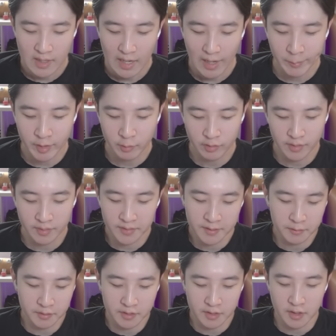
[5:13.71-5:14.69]
I mean, the thing
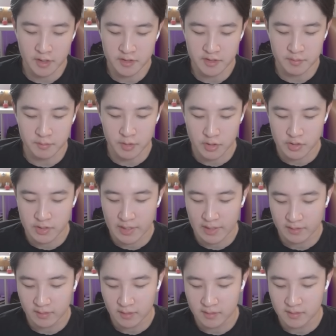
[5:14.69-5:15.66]
with cards and merge
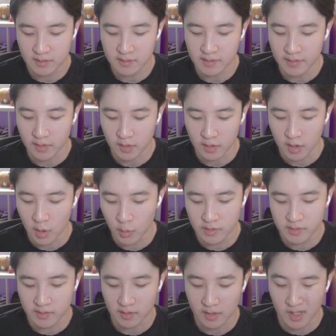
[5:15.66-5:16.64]
tactics is that they're
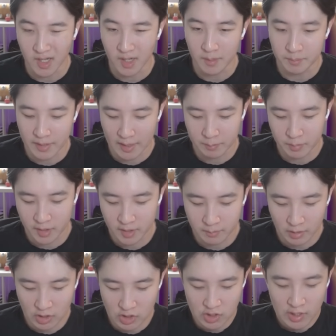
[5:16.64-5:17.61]
always in combat pretty
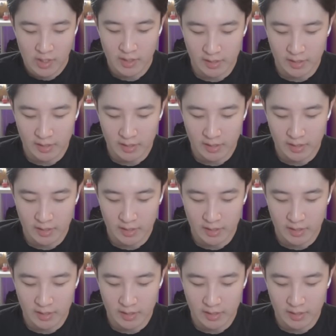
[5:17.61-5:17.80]
much.